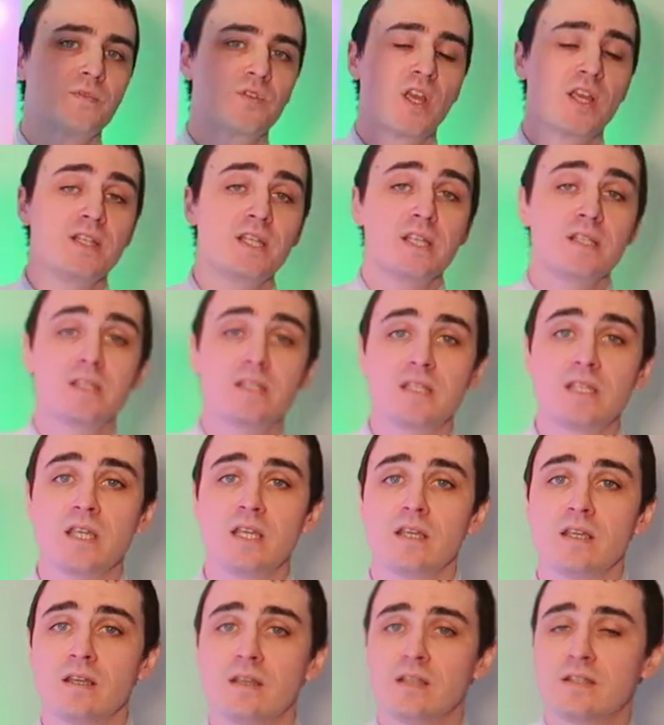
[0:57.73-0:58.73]
So as you can
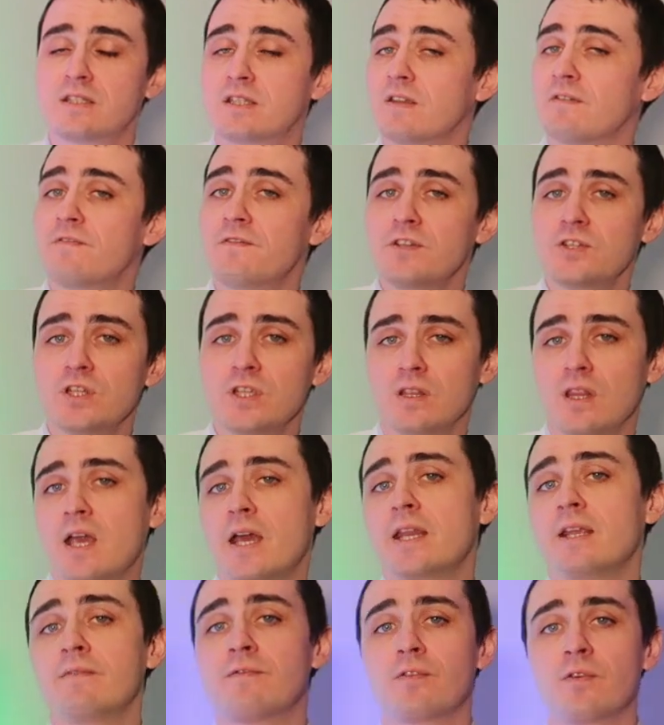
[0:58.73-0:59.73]
see, it's sufficient
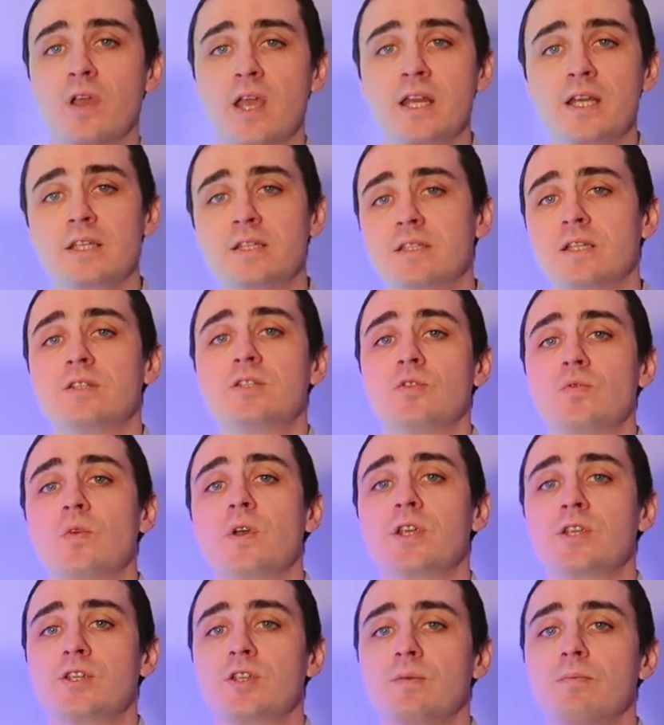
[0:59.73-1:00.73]
lighting for any
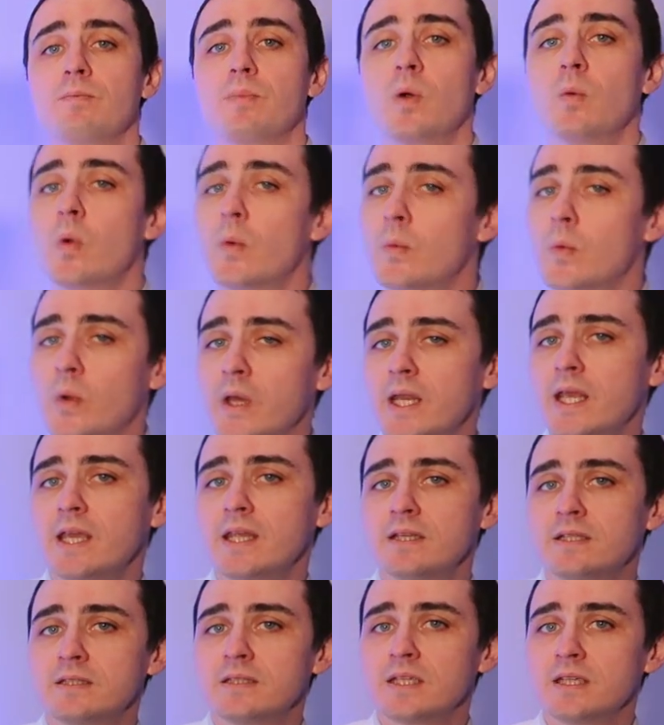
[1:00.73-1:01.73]
situation, but what we went
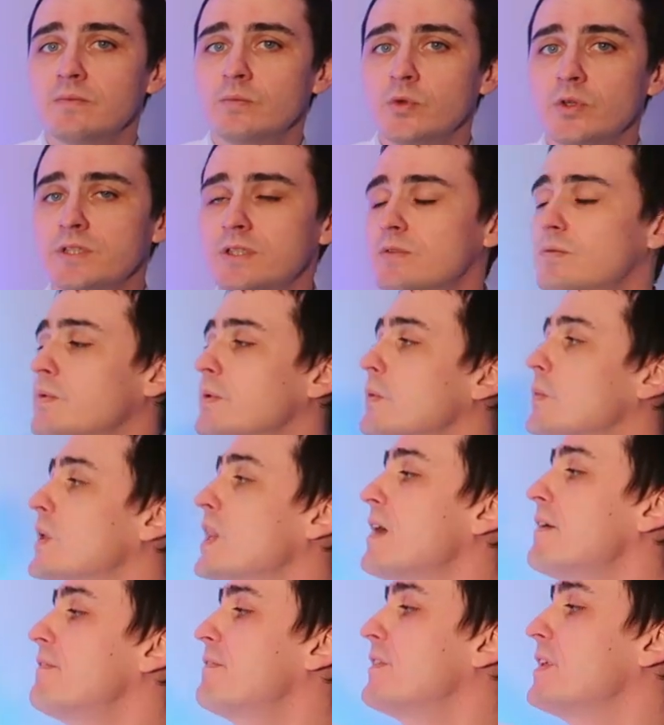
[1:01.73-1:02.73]
ahead and did was we
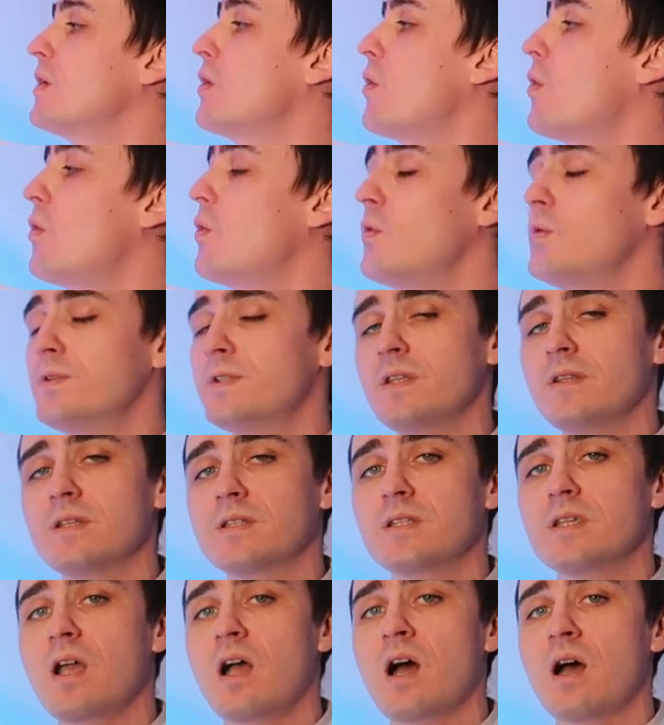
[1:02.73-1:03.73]
left the holes in
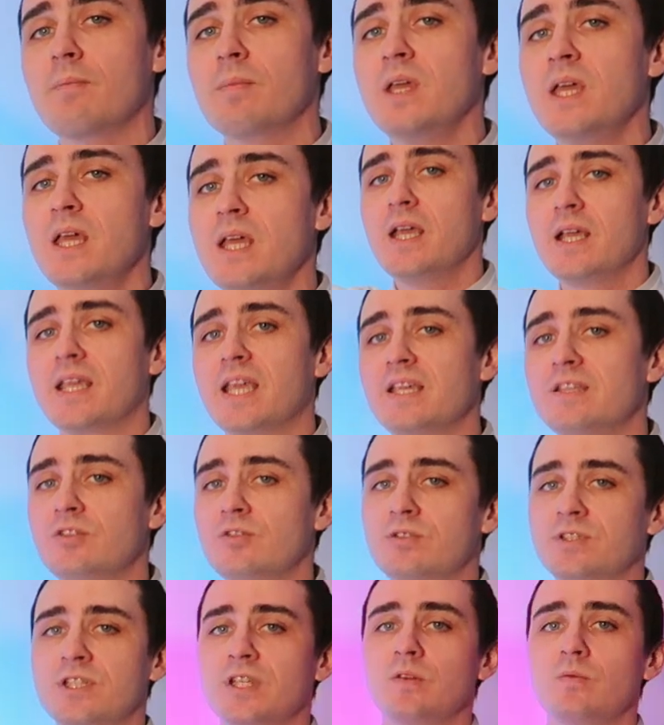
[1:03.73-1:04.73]
the top in
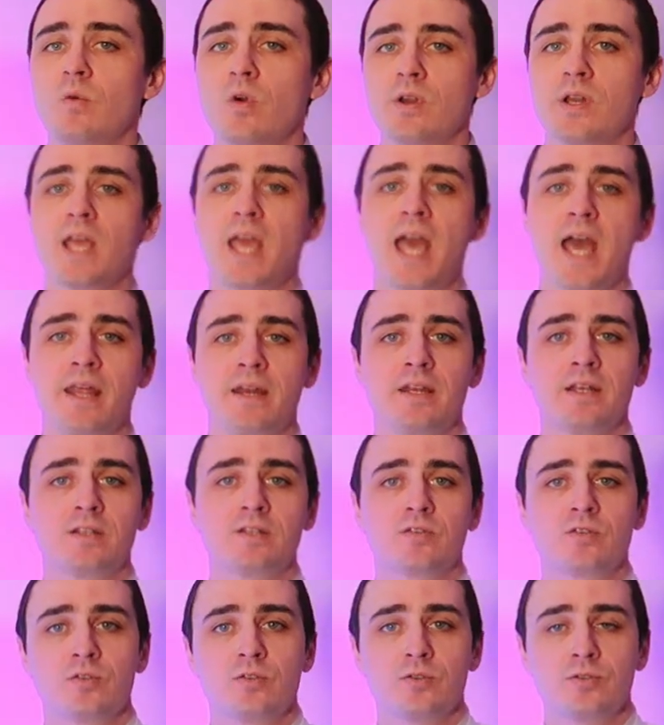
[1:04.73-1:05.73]
case you did want to add an
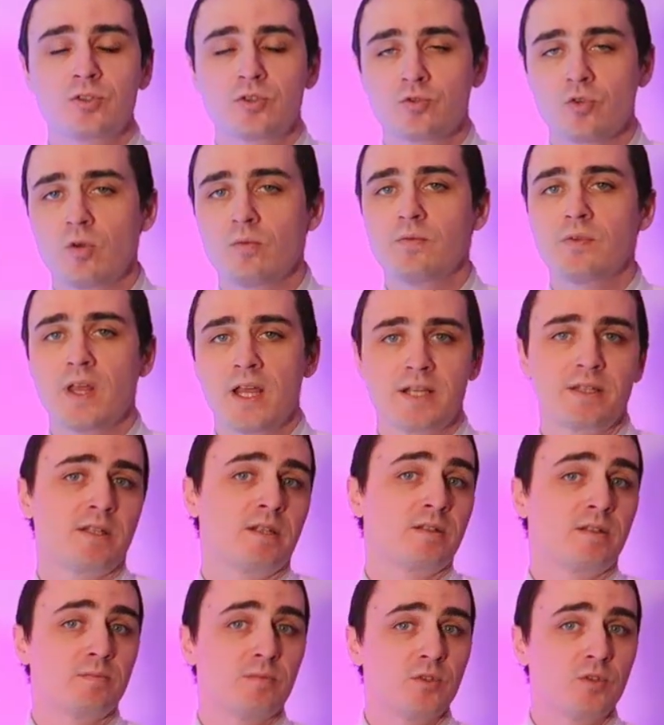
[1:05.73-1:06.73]
external strobe flash
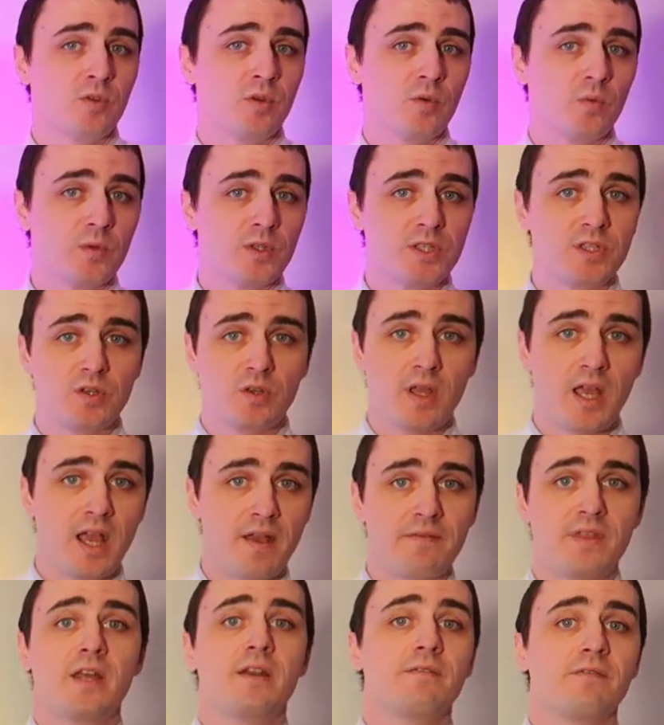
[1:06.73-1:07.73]
system to it, we still
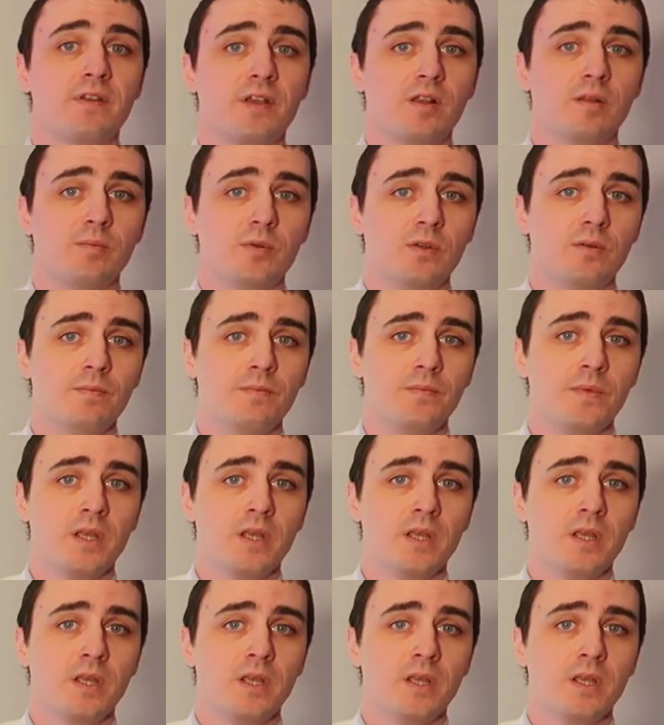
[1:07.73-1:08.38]
have that available.